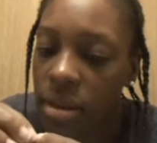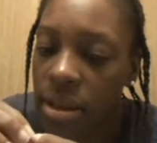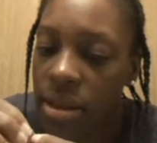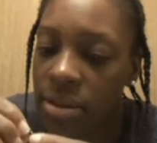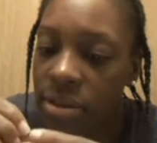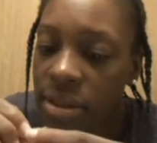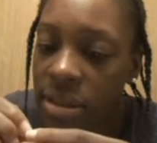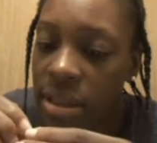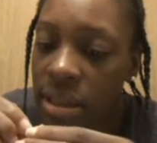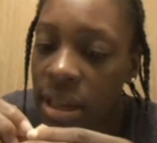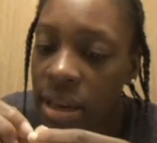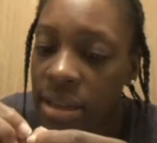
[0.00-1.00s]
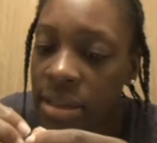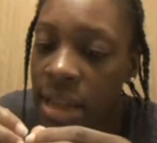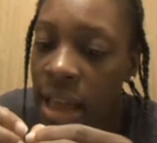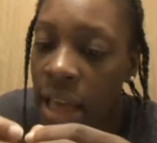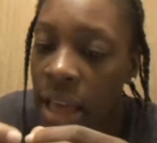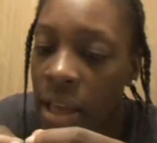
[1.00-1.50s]
it's just a lot of
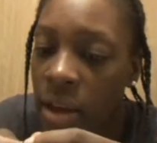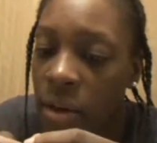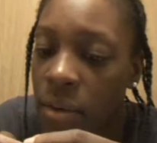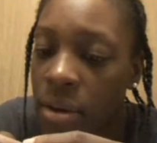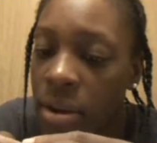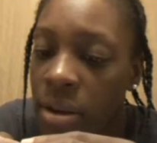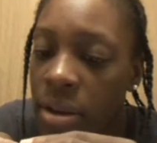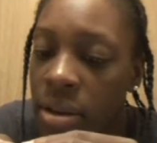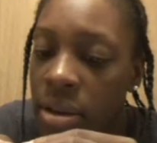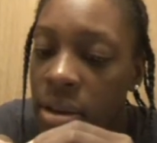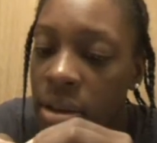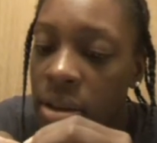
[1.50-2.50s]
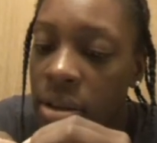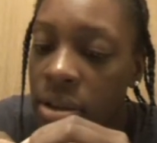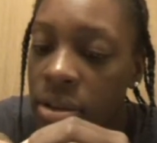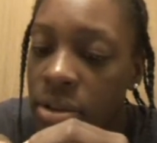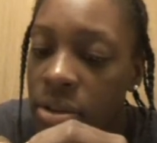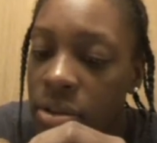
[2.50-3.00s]
snagging going on.
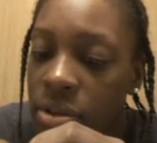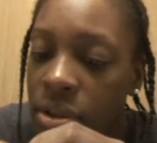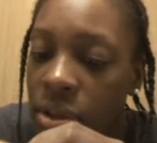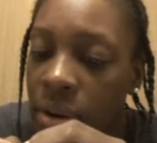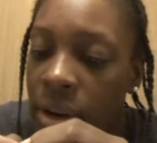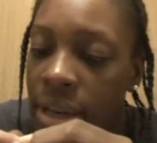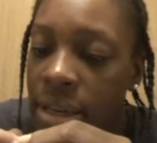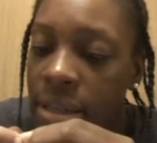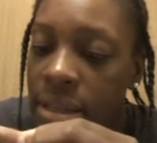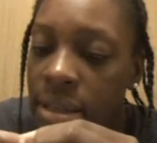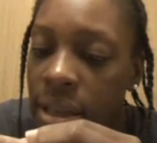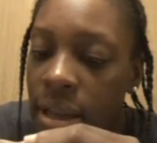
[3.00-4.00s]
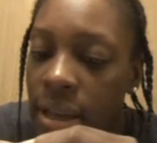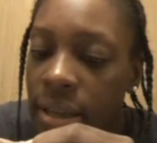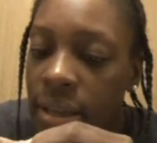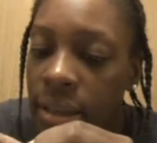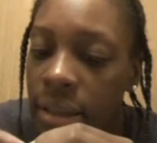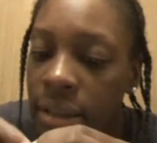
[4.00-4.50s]
So I
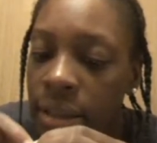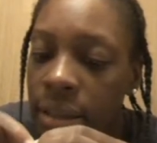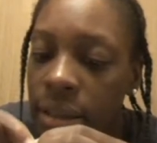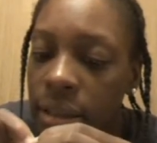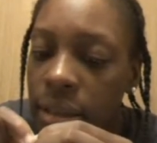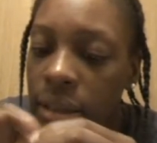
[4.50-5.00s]
decided